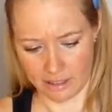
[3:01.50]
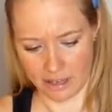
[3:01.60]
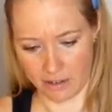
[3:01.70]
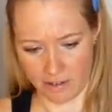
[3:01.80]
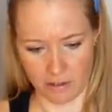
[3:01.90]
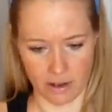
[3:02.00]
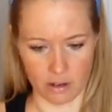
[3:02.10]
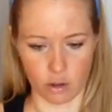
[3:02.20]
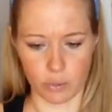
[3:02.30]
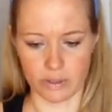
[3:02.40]
I don't even know how to
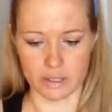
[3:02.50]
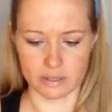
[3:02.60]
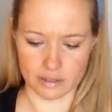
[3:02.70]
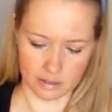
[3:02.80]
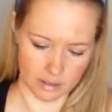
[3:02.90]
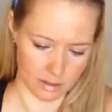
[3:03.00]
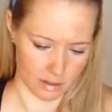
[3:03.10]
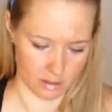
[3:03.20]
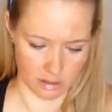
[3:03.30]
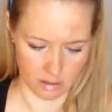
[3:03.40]
open this.
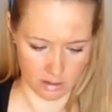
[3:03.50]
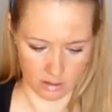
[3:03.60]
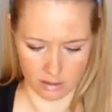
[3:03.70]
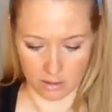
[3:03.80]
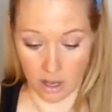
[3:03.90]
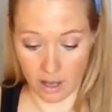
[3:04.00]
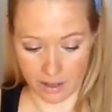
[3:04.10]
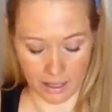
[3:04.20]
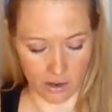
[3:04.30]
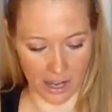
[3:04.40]

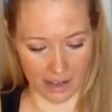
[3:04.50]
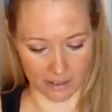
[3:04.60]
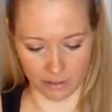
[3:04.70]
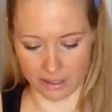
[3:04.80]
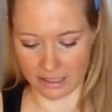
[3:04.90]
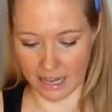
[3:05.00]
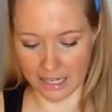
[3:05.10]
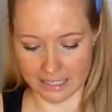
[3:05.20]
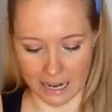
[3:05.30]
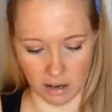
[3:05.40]
Okay, so it
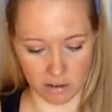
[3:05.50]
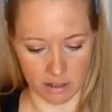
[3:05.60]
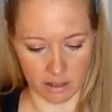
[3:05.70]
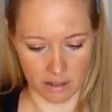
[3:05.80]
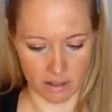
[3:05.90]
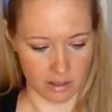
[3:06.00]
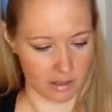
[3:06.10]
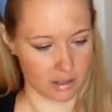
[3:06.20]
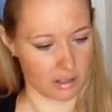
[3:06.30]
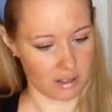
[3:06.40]
slides out.
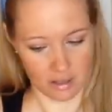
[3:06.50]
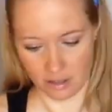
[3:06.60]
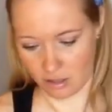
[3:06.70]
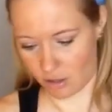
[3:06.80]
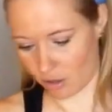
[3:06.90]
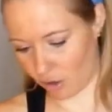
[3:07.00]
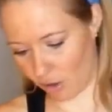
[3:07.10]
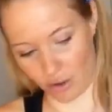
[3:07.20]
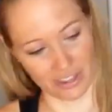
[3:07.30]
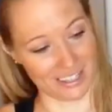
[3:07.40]

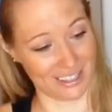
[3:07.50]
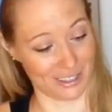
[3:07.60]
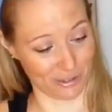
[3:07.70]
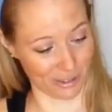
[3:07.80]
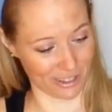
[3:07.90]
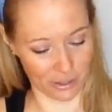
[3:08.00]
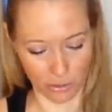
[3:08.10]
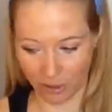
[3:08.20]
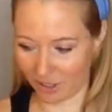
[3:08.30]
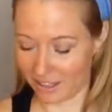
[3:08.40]
Oh, this is really
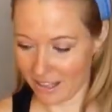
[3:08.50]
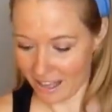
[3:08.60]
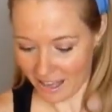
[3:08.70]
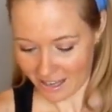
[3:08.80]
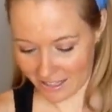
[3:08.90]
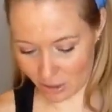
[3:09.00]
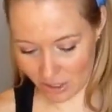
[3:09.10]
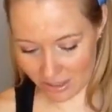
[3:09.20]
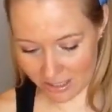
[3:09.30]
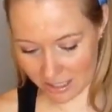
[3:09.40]
cool. So
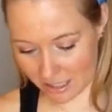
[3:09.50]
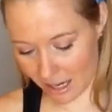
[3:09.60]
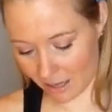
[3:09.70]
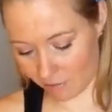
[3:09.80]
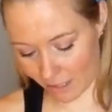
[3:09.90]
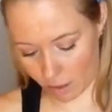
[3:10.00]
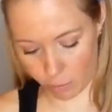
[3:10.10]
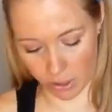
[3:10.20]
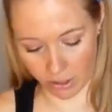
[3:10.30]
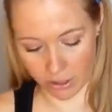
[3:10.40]
then this is kind of like a
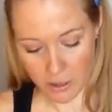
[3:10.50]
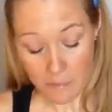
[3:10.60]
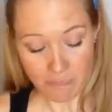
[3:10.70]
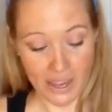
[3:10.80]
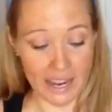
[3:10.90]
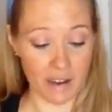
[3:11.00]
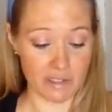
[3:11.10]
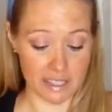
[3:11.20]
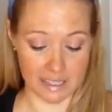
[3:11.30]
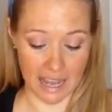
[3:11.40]
book. I have
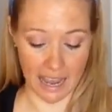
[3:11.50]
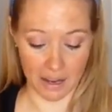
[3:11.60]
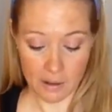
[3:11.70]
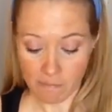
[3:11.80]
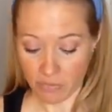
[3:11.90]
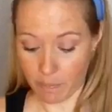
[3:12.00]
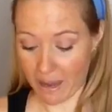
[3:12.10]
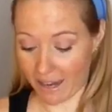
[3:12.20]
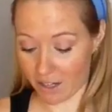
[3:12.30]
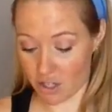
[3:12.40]
to say, the
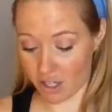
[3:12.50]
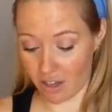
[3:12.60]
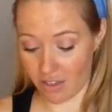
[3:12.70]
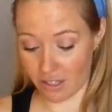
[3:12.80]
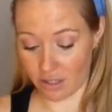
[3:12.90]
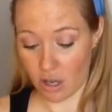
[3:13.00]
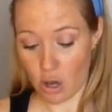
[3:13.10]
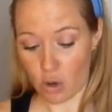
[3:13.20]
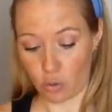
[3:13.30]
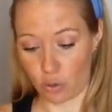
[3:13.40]
packaging on this
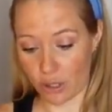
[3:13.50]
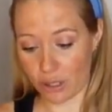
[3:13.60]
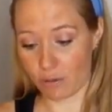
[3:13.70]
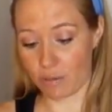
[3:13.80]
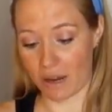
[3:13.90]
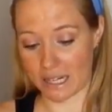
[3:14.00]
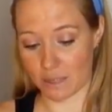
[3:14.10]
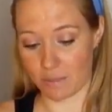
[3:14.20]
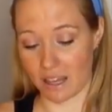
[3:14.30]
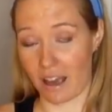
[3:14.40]
really reminds
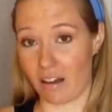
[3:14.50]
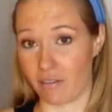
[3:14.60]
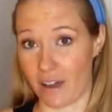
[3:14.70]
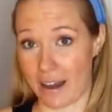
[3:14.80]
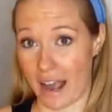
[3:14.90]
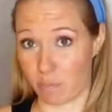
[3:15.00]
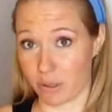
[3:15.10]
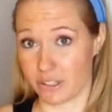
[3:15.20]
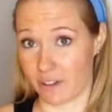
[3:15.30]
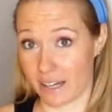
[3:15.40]
me of an Apple
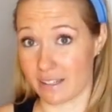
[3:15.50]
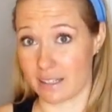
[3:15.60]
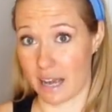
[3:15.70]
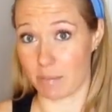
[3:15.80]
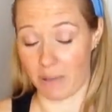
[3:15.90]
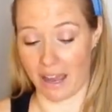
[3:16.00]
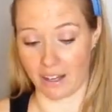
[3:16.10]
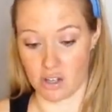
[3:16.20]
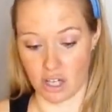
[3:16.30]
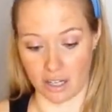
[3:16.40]
device type
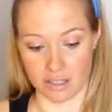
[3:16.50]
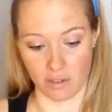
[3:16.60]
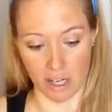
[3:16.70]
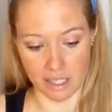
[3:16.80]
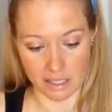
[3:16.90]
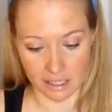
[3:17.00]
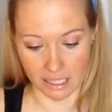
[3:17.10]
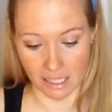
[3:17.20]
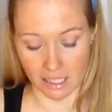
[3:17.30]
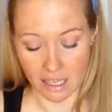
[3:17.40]
packaging. It's very
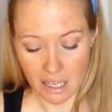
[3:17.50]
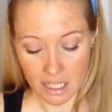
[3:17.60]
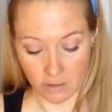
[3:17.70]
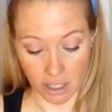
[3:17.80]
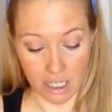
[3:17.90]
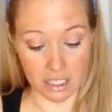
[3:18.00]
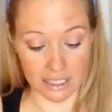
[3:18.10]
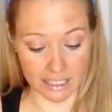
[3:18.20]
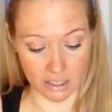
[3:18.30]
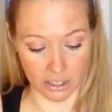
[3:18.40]
sleek, it's very
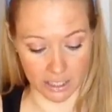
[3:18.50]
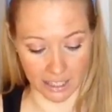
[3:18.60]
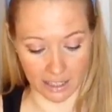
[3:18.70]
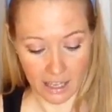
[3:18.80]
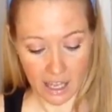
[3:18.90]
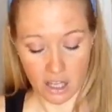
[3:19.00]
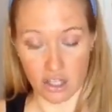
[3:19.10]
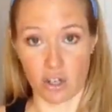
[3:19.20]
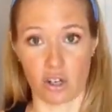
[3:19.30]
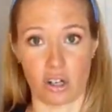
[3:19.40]
clean looking.
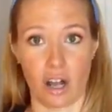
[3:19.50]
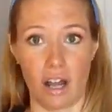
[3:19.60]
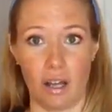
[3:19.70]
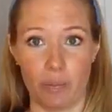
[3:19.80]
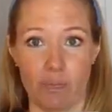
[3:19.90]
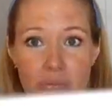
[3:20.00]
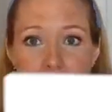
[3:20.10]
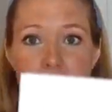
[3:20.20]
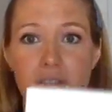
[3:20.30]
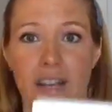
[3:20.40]
Your
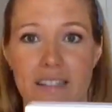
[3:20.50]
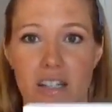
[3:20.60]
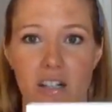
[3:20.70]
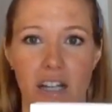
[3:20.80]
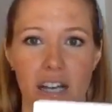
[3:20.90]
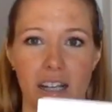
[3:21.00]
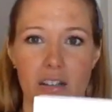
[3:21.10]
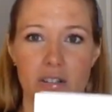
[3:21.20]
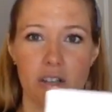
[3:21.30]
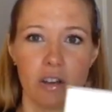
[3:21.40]
device that you're getting
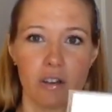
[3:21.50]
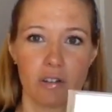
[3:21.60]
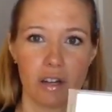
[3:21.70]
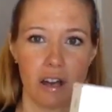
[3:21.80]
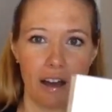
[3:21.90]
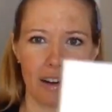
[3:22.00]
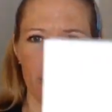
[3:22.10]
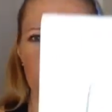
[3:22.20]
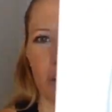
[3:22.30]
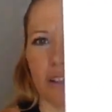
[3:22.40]
is, I don't know
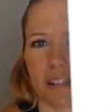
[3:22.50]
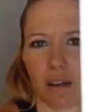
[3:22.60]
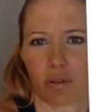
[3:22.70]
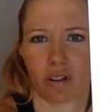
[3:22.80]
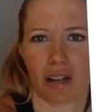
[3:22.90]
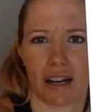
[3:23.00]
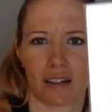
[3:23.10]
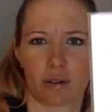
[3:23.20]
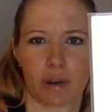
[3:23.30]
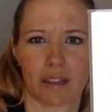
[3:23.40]
if you can see it with the lighting
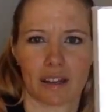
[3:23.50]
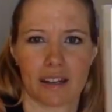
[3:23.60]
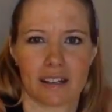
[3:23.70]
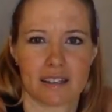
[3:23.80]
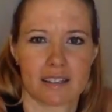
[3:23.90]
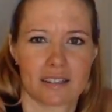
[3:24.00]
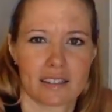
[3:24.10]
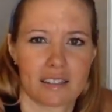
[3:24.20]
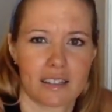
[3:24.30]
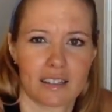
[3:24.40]
the way that it is
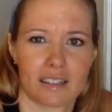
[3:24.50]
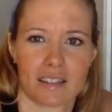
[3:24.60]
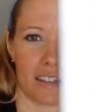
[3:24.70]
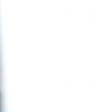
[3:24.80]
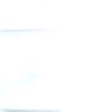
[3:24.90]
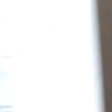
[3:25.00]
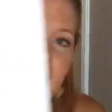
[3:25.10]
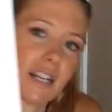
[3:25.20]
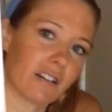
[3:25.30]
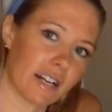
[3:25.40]
in
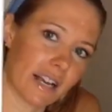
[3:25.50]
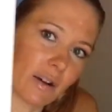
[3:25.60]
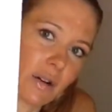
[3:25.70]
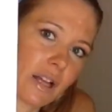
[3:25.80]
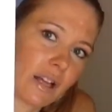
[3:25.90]
here right now,